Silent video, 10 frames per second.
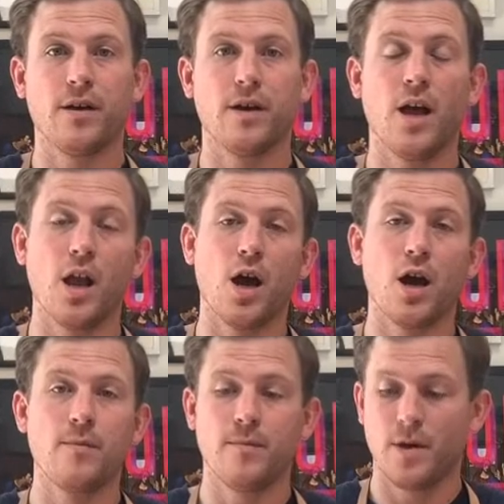a
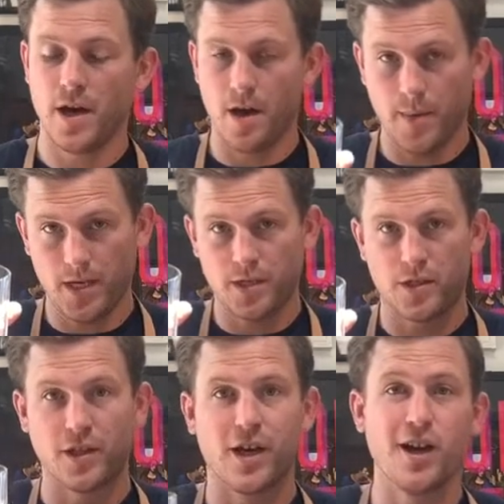lime
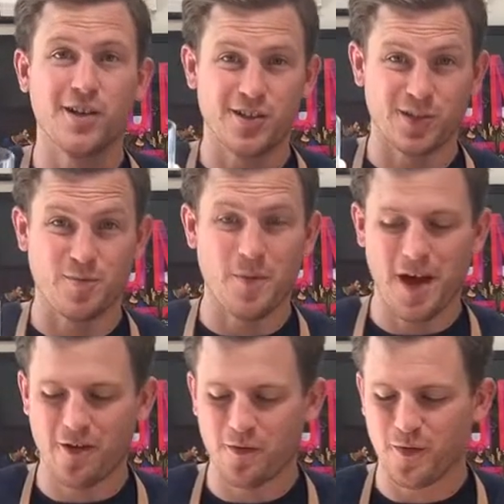into the glass just to
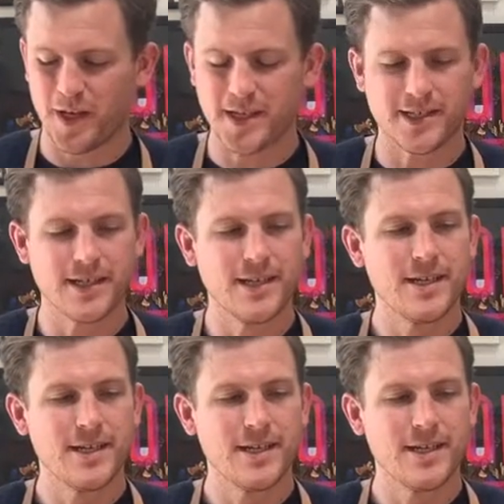prepare it for this.